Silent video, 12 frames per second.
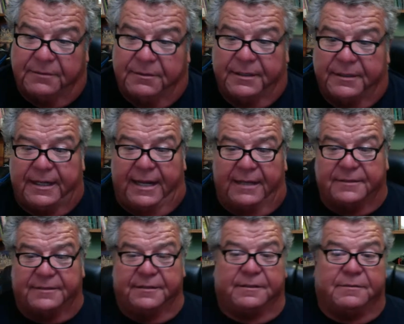We're here to
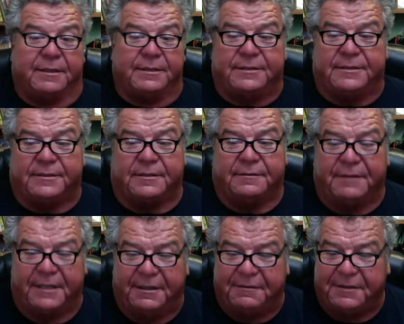answer your questions. So if
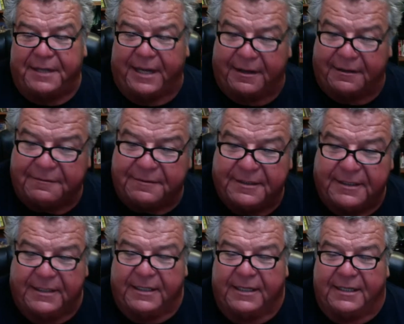any of you have
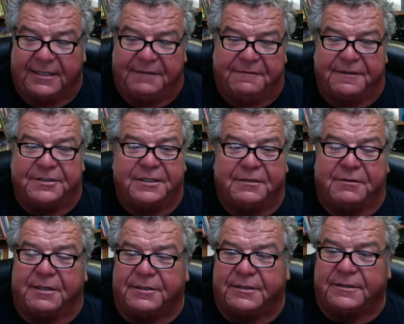any fishing
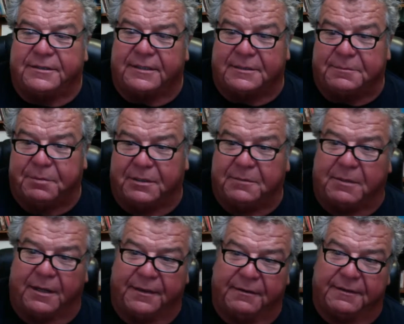questions, just put them
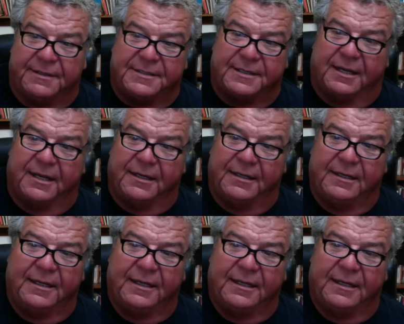on there on the side.